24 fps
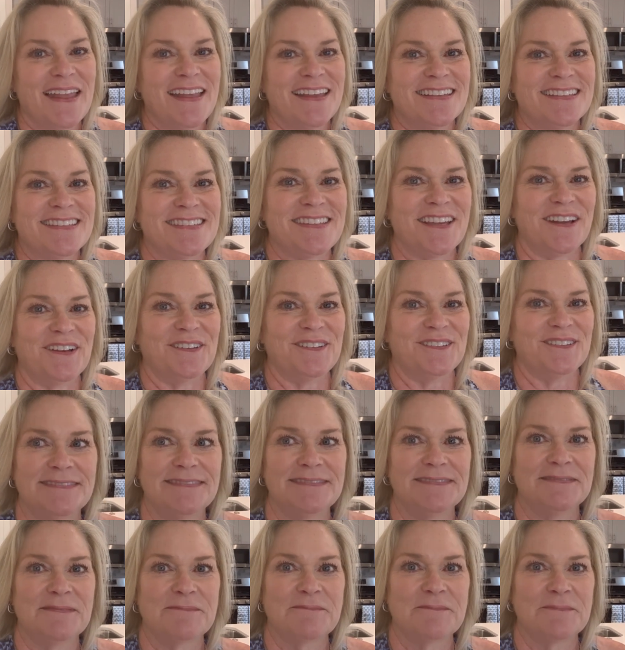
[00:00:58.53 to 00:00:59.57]
So
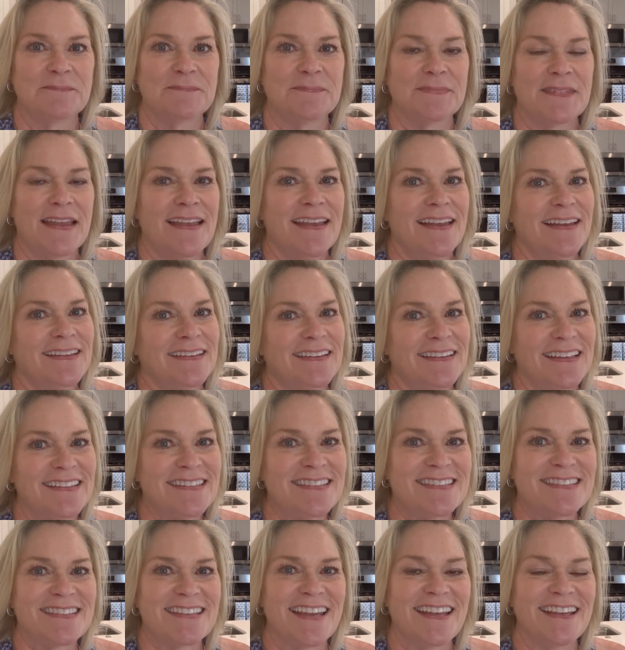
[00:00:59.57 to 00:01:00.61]

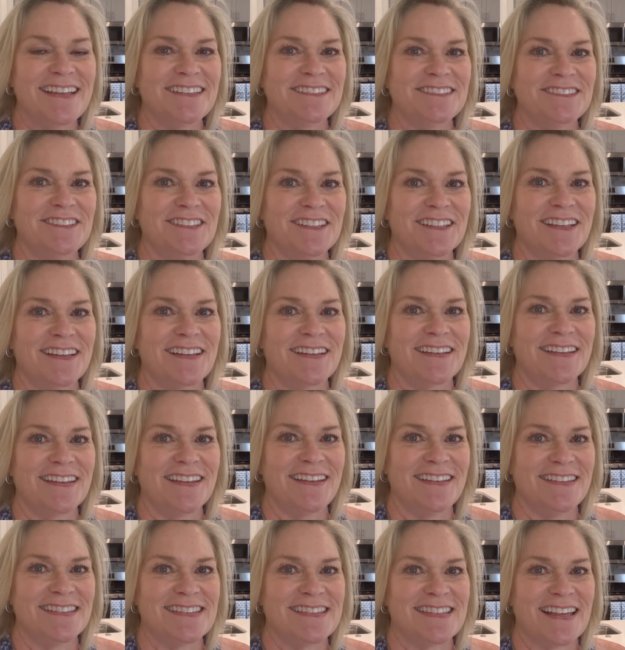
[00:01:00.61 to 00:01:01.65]
let's take a look
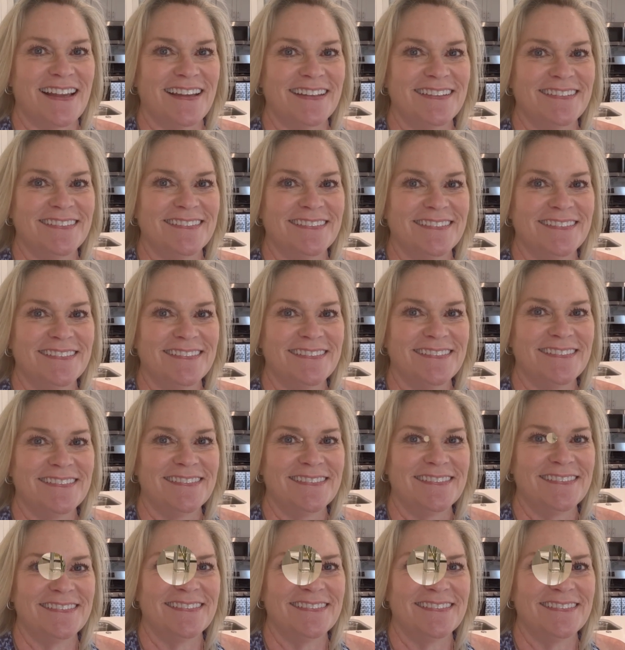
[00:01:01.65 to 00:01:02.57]
inside. Coming